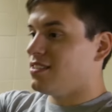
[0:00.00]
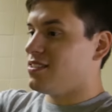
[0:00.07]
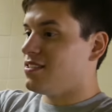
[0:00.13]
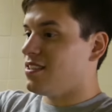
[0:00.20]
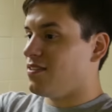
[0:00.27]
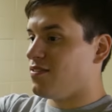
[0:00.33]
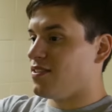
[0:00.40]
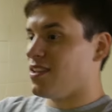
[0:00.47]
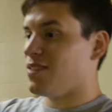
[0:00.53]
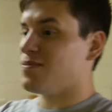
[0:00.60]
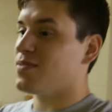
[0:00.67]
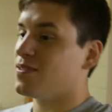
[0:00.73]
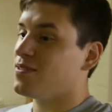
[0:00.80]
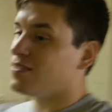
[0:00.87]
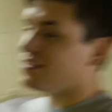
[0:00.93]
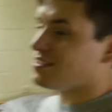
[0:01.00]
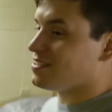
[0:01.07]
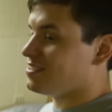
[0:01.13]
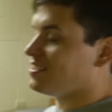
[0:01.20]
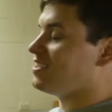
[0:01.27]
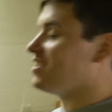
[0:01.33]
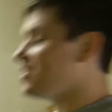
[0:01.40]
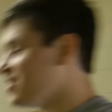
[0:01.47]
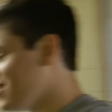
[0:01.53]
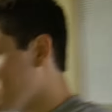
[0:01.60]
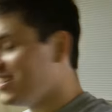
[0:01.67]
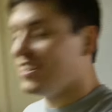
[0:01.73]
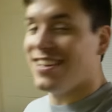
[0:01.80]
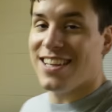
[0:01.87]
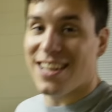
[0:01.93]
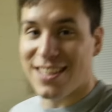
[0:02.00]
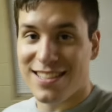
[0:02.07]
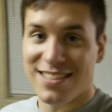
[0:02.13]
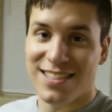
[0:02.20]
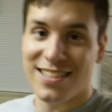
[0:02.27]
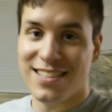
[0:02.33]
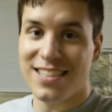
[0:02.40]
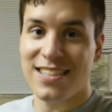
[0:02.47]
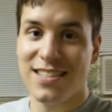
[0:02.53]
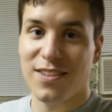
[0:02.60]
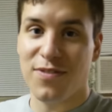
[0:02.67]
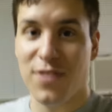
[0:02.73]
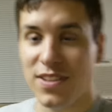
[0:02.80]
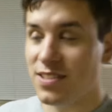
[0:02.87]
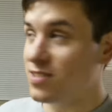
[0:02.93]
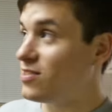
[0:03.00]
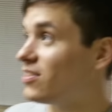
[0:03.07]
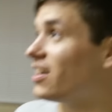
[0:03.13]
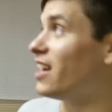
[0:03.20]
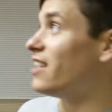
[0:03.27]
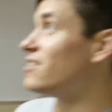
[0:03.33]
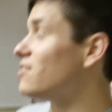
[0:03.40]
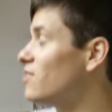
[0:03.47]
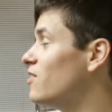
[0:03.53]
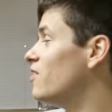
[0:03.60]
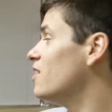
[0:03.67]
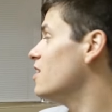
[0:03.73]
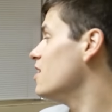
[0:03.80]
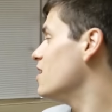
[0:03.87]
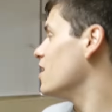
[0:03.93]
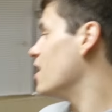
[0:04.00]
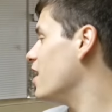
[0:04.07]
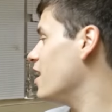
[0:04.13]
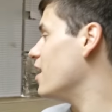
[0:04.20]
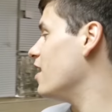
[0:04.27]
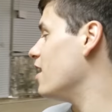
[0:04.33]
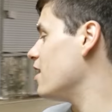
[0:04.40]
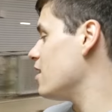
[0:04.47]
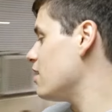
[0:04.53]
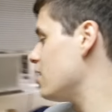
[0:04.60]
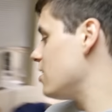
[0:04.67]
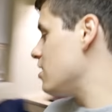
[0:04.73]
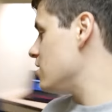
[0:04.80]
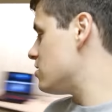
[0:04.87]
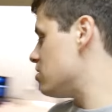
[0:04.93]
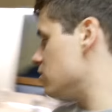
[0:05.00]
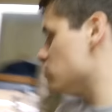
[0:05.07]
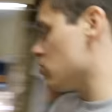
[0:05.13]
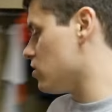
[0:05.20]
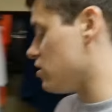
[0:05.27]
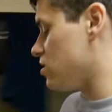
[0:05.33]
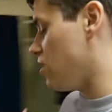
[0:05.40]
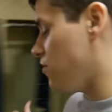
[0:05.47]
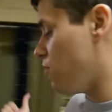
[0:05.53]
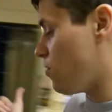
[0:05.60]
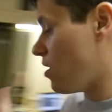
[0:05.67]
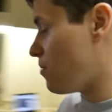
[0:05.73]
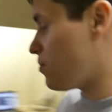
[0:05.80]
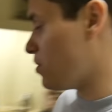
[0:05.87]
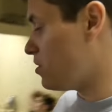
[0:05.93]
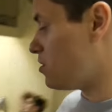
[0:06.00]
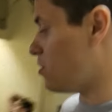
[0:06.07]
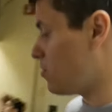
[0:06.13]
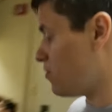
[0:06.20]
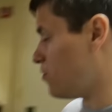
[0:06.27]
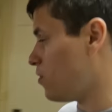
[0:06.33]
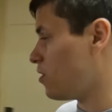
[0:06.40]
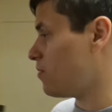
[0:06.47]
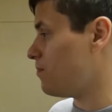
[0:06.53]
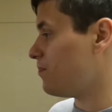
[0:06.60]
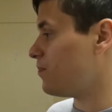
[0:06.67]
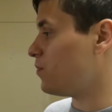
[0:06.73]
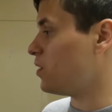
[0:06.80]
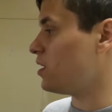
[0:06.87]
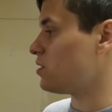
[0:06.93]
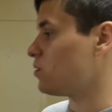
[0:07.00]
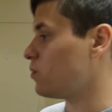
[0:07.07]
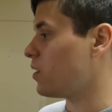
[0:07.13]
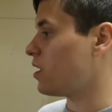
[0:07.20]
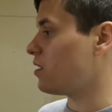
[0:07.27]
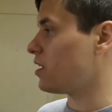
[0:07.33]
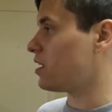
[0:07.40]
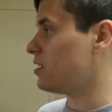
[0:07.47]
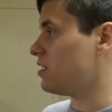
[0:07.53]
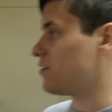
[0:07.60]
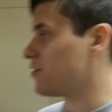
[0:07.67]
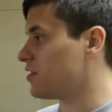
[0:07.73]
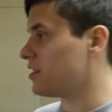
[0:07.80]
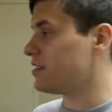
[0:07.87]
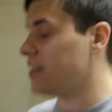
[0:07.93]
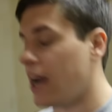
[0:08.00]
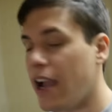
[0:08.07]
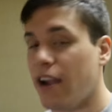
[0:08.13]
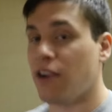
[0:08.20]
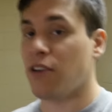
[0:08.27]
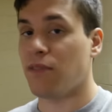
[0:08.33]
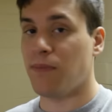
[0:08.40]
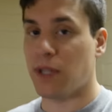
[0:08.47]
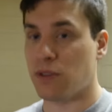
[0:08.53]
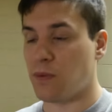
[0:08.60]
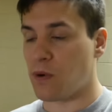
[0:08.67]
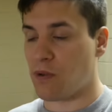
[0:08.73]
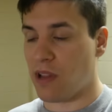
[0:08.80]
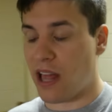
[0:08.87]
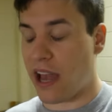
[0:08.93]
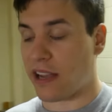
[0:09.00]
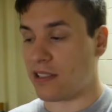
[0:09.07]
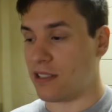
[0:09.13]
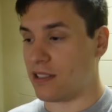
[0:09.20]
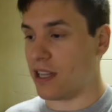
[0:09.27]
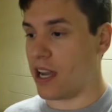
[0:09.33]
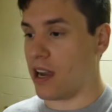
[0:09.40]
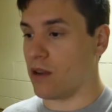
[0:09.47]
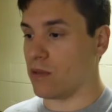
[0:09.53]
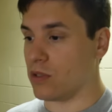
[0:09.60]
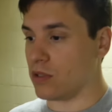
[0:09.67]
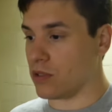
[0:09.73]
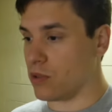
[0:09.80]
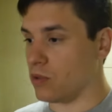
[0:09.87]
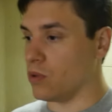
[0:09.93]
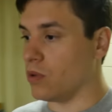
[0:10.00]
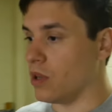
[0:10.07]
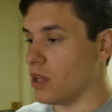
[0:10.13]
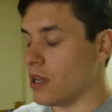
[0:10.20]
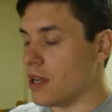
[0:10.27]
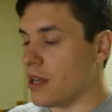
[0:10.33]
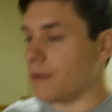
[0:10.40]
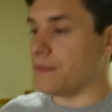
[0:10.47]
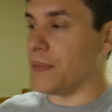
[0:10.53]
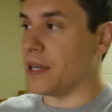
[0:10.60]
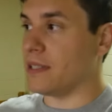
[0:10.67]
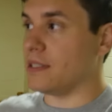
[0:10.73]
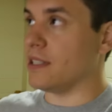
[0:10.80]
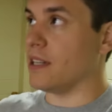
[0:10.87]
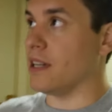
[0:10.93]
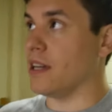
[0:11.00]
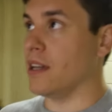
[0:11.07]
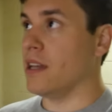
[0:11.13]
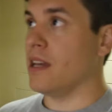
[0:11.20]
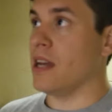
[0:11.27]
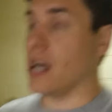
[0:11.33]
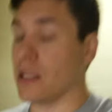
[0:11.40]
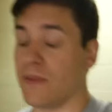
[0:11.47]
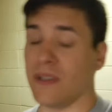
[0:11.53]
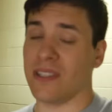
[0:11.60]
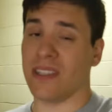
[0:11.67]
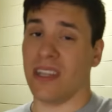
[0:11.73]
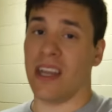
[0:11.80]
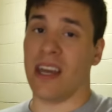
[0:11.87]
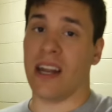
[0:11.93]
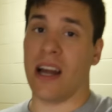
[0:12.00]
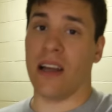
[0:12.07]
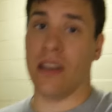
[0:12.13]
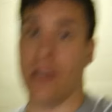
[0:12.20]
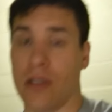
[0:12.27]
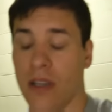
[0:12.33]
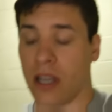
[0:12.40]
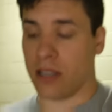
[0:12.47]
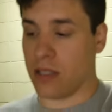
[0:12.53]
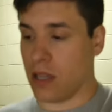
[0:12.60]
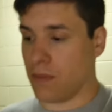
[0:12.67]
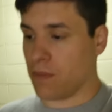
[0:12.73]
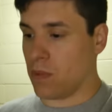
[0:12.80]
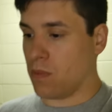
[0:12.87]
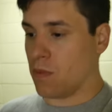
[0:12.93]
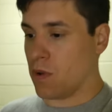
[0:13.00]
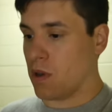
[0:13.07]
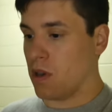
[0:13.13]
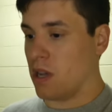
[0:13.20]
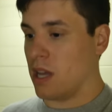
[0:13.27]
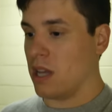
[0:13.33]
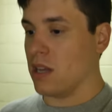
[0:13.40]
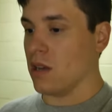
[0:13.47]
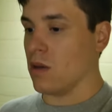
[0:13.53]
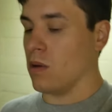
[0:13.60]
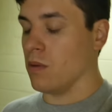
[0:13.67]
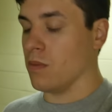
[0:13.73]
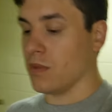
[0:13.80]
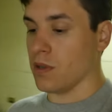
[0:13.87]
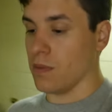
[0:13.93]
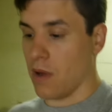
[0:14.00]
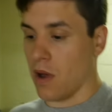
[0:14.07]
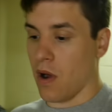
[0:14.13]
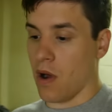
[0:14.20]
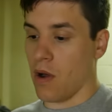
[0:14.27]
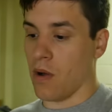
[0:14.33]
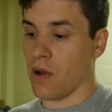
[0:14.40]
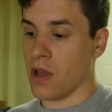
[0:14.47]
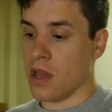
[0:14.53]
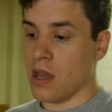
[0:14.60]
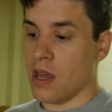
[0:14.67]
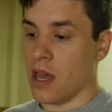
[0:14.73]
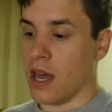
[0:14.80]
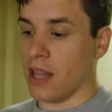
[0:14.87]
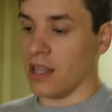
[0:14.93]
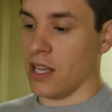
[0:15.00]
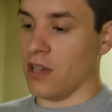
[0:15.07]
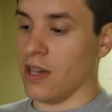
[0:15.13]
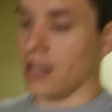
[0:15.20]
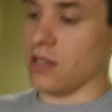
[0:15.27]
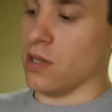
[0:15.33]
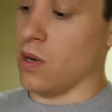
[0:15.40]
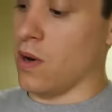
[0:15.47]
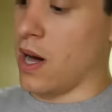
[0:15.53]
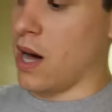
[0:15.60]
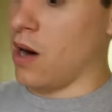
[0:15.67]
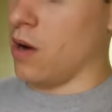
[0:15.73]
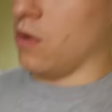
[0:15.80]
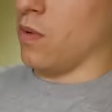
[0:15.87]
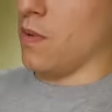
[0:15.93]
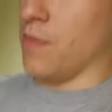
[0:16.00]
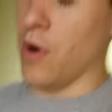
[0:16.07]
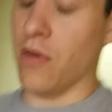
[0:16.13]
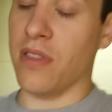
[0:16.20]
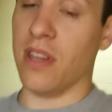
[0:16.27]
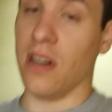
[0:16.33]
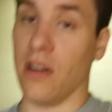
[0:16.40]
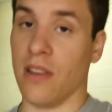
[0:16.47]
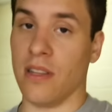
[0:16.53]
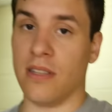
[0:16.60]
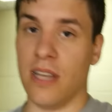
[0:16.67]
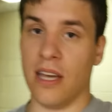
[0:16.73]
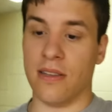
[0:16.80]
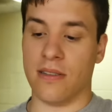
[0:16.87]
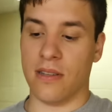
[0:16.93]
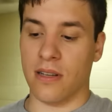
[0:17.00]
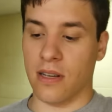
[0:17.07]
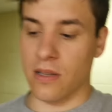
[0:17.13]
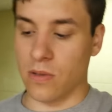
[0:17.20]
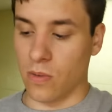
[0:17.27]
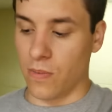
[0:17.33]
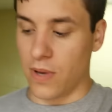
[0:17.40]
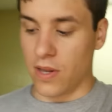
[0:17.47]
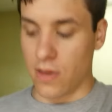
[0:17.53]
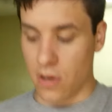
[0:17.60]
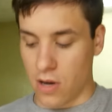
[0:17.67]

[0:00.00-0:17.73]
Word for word: Sorry for the absent oh, course? Yeah, it's, he's he's the physical guy. So uh, he's he's really excited for it. I'm pretty stoked for it. We get to wear like a different attire, a much more relaxed attire, which is cool. But uh, that's basically it. I'll hit you guys up when we're uh, heading home tomorrow and let you guys know how we both did on the test because we'll be in the